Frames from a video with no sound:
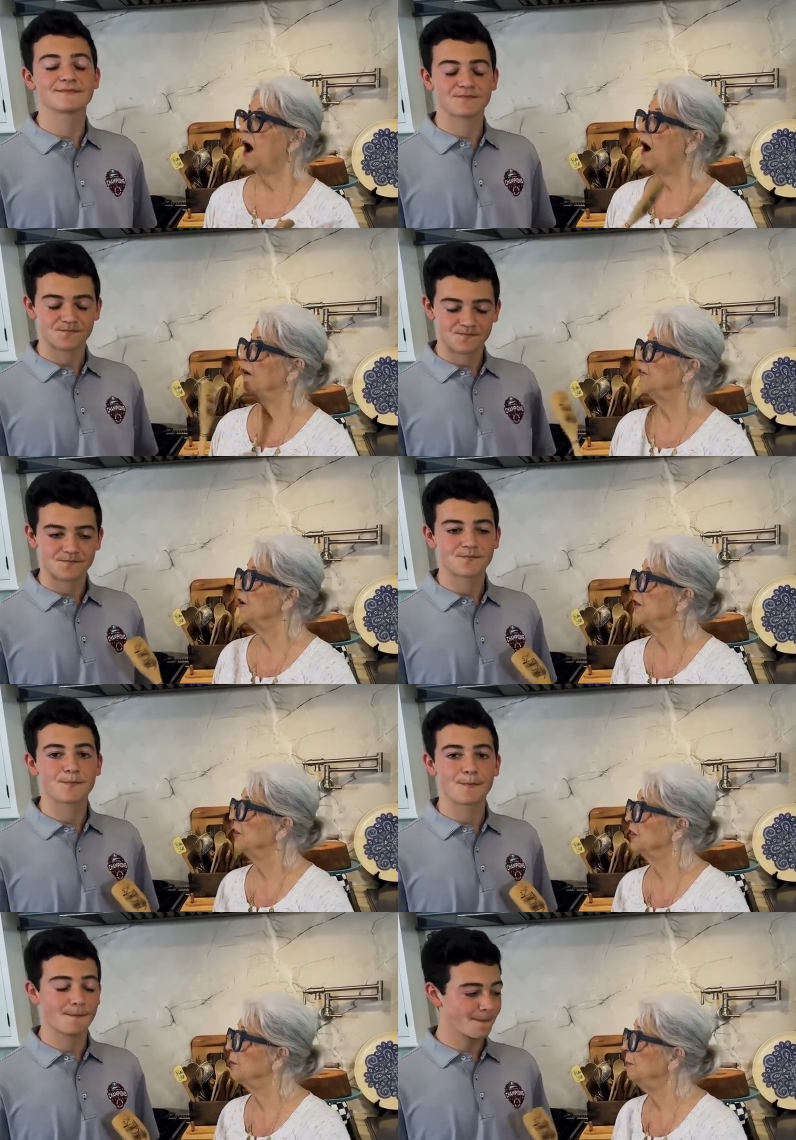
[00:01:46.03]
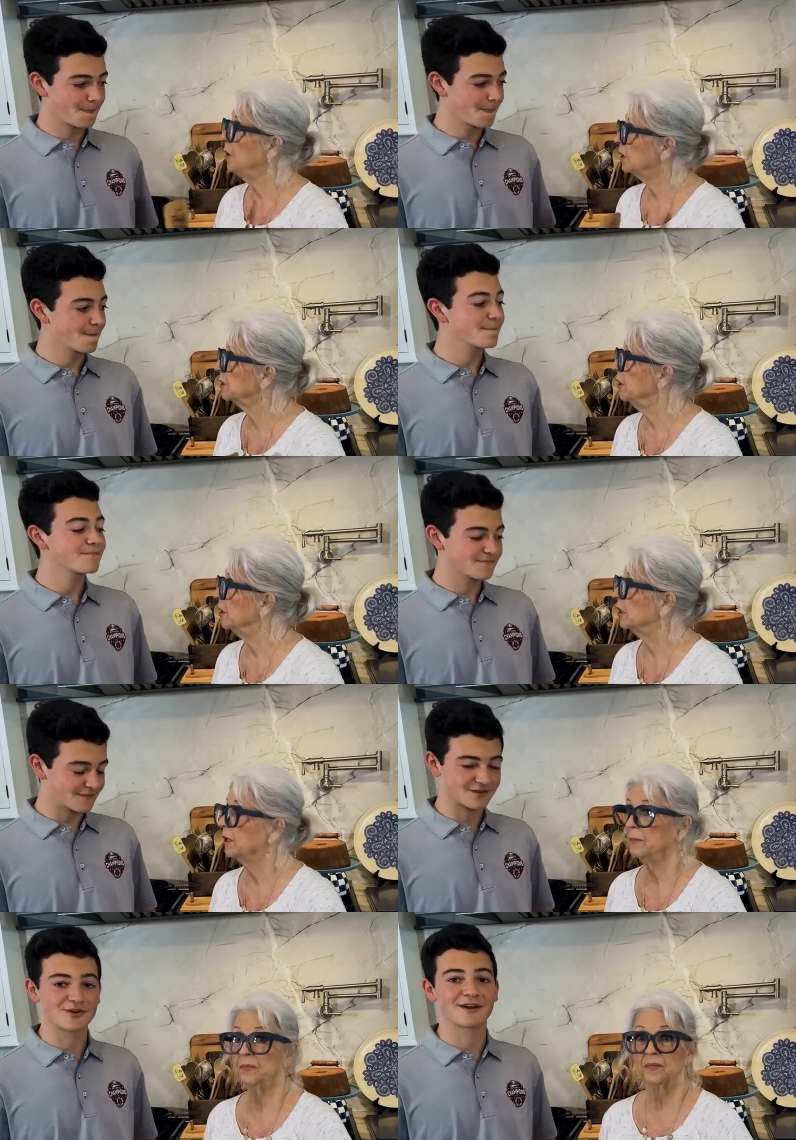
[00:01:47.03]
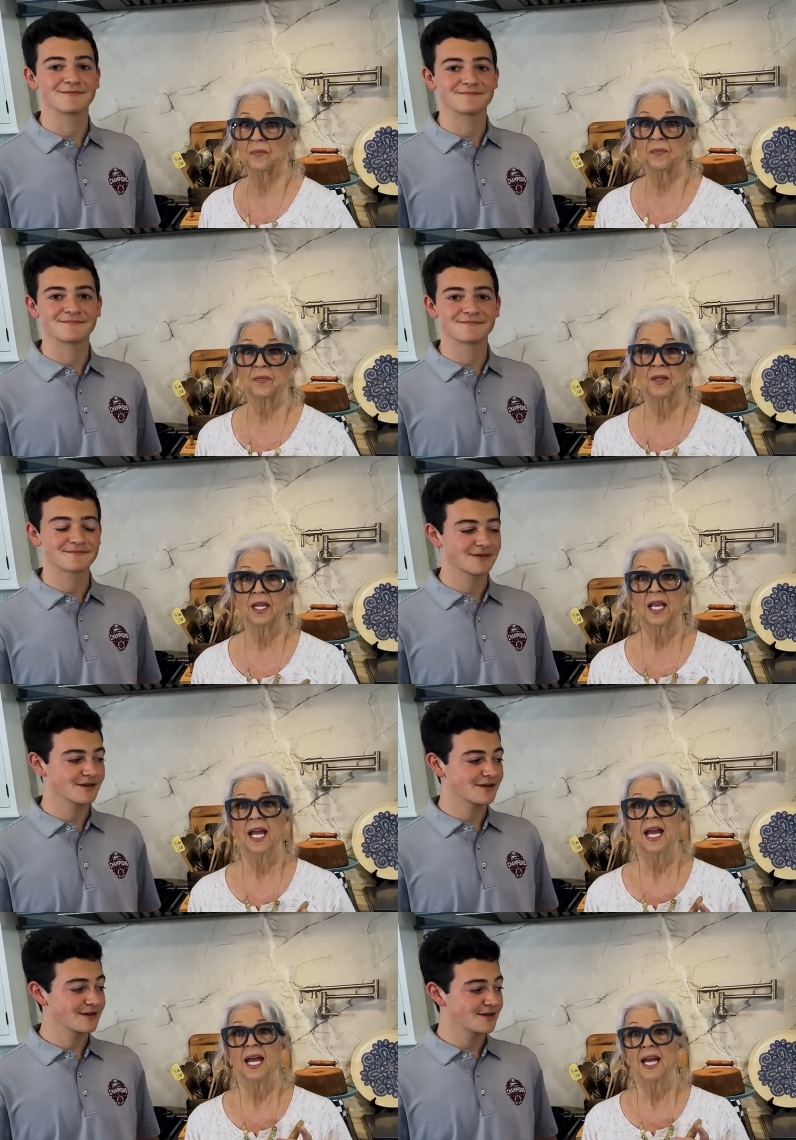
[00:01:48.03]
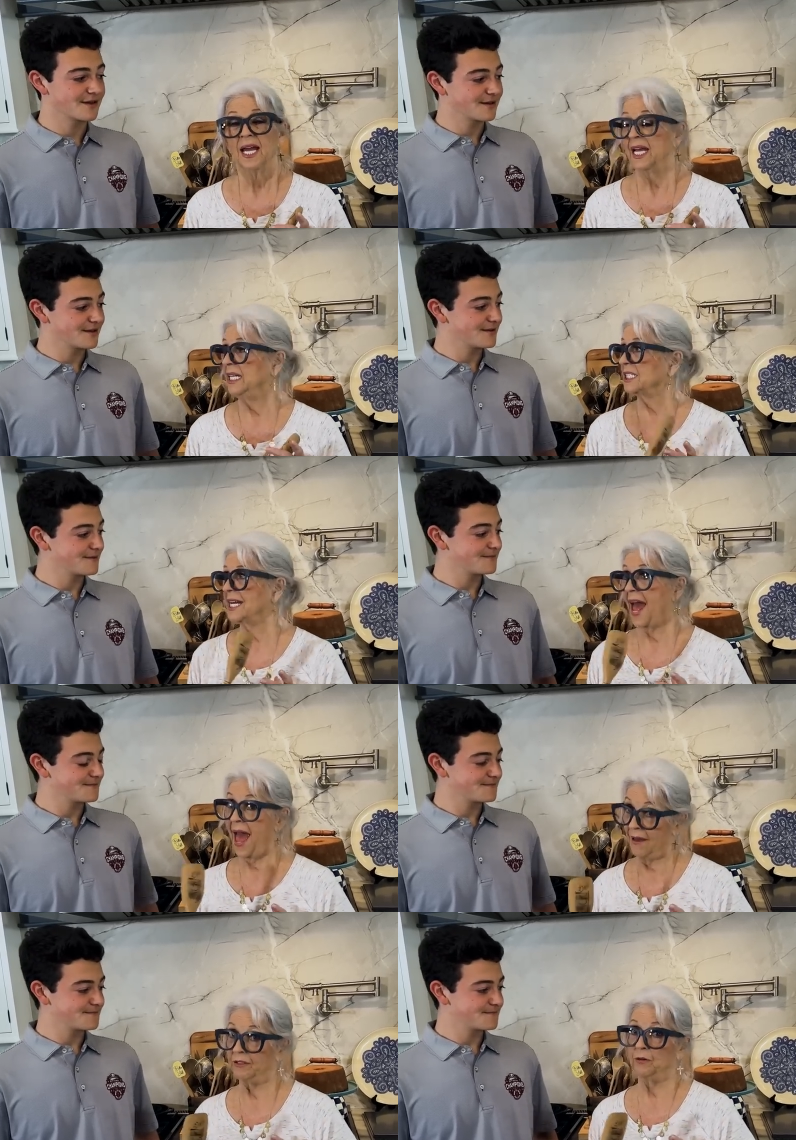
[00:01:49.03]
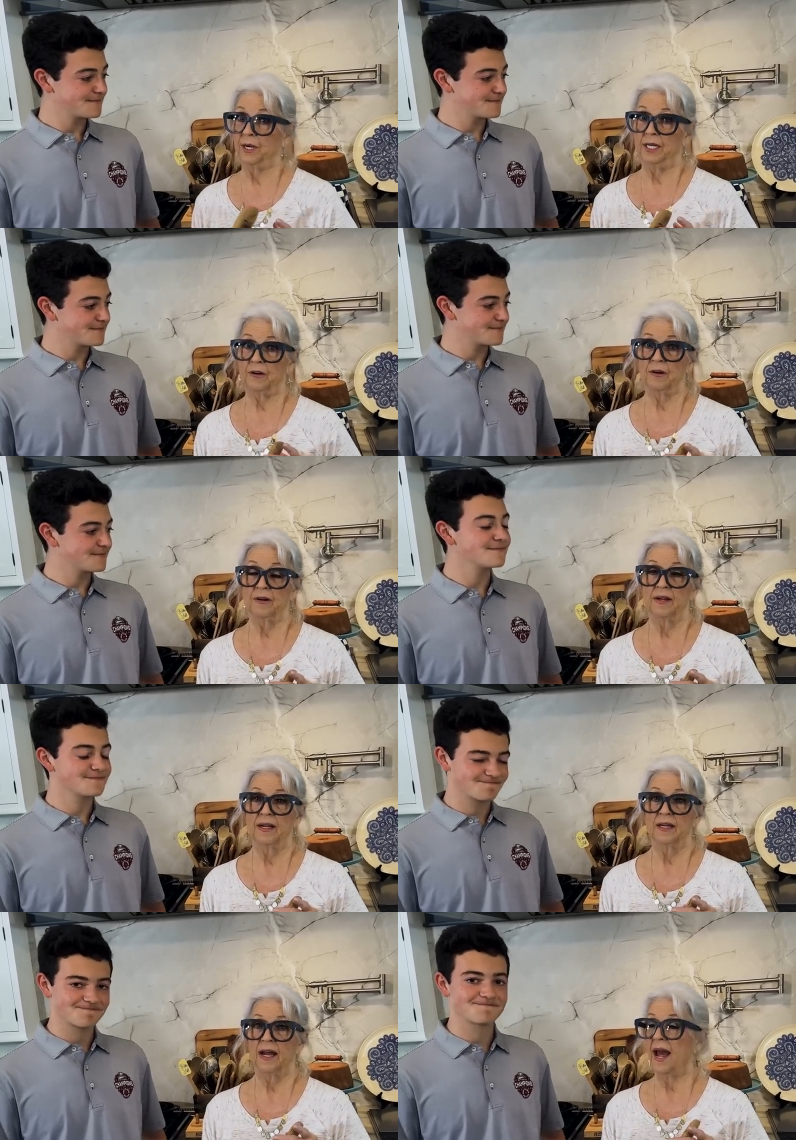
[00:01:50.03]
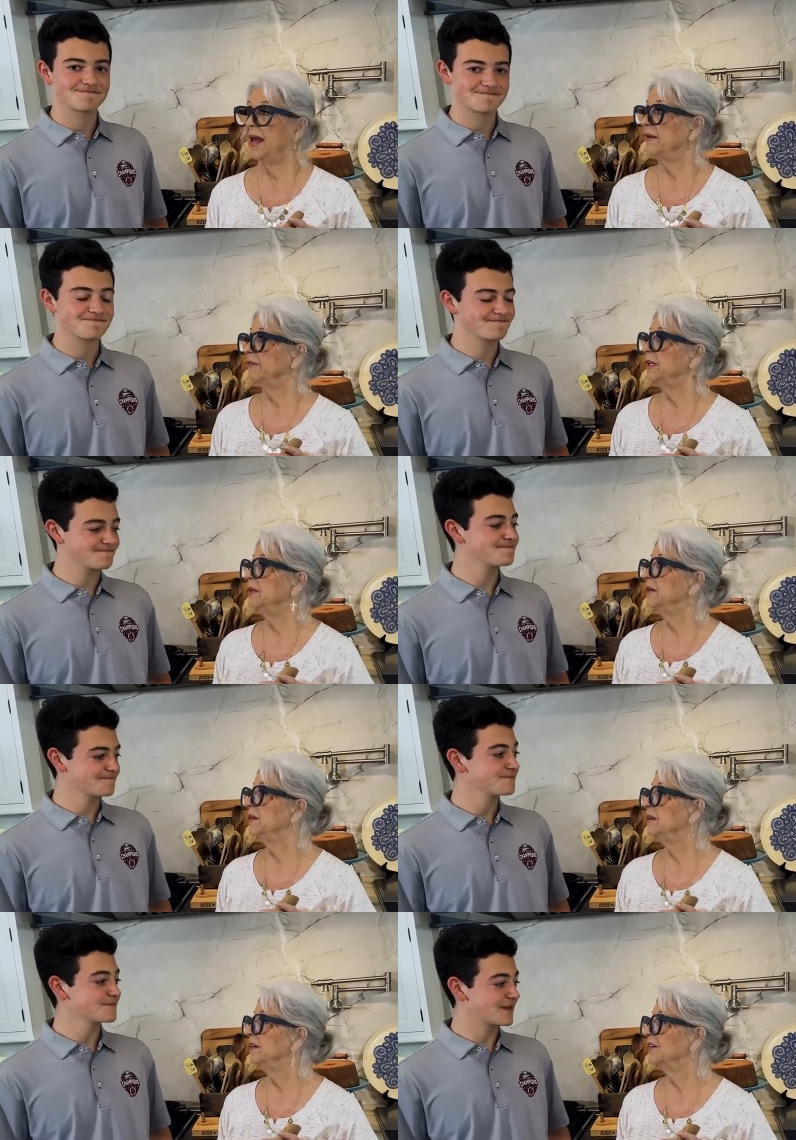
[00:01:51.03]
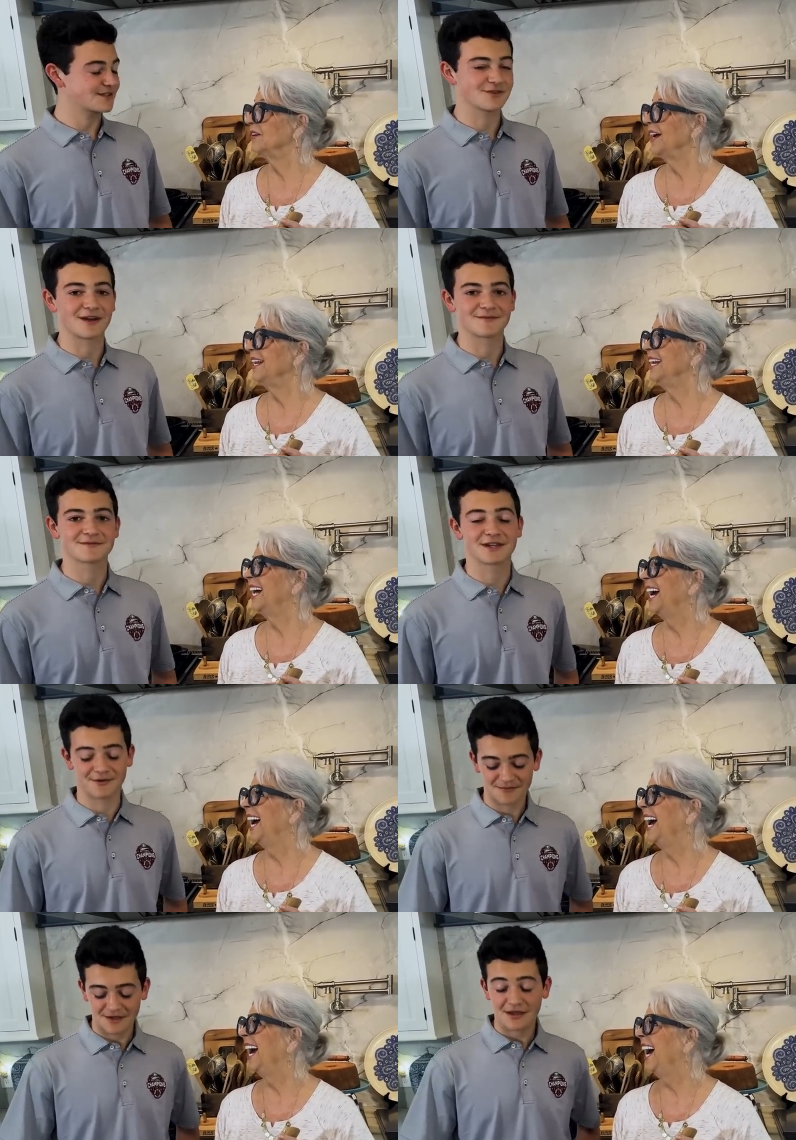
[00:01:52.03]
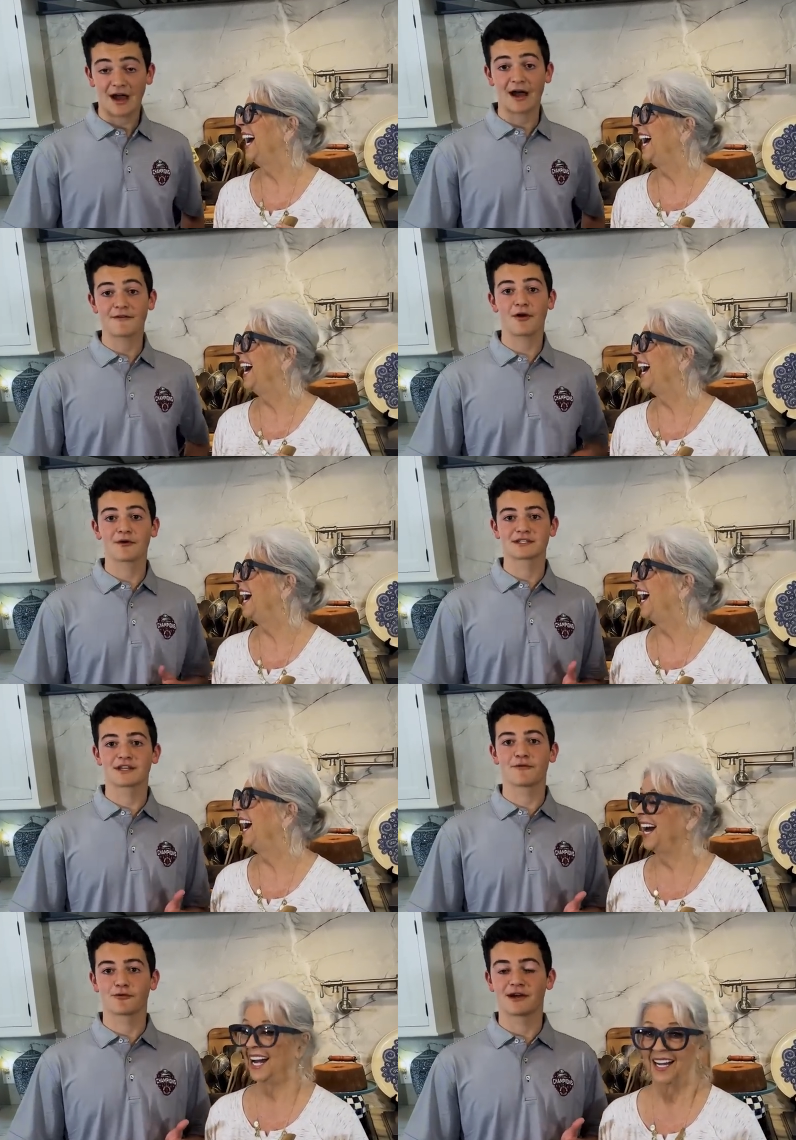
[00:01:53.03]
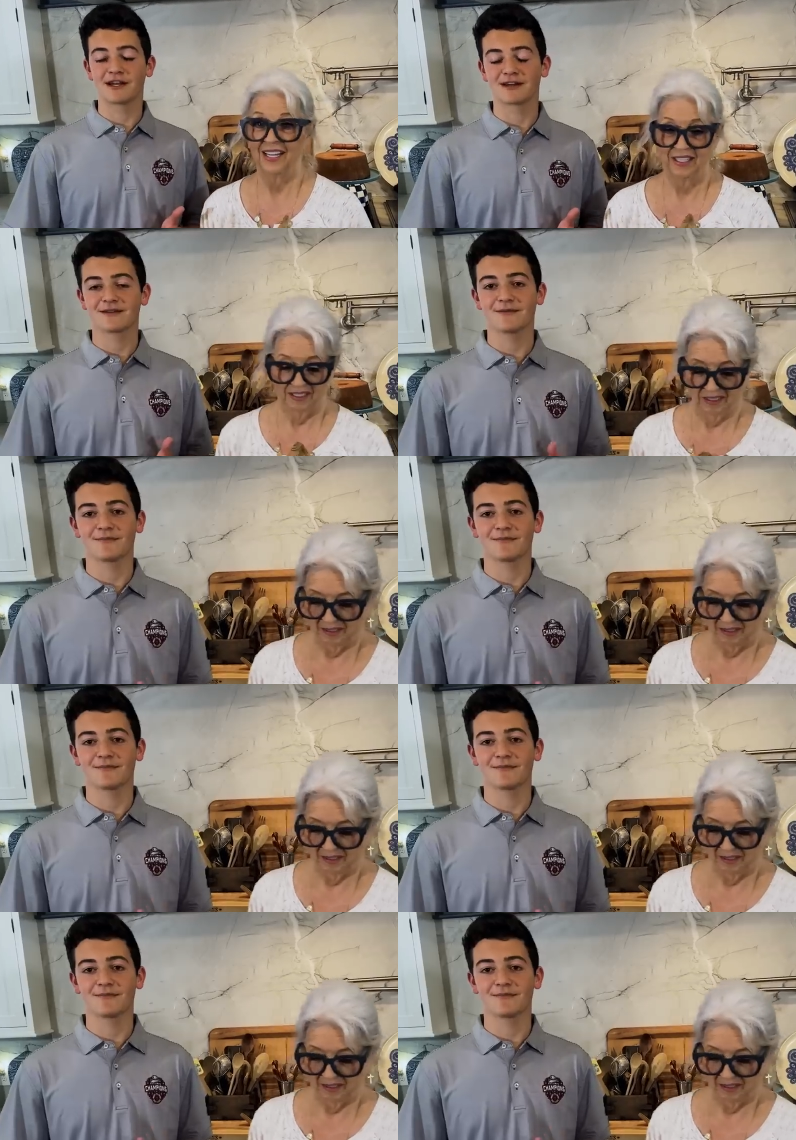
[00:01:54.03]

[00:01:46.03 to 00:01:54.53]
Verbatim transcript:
Speaker 1: of the Book Nook. That's right. He's an avid reader,
Speaker 2: avid that's right. right. So I've always loved reading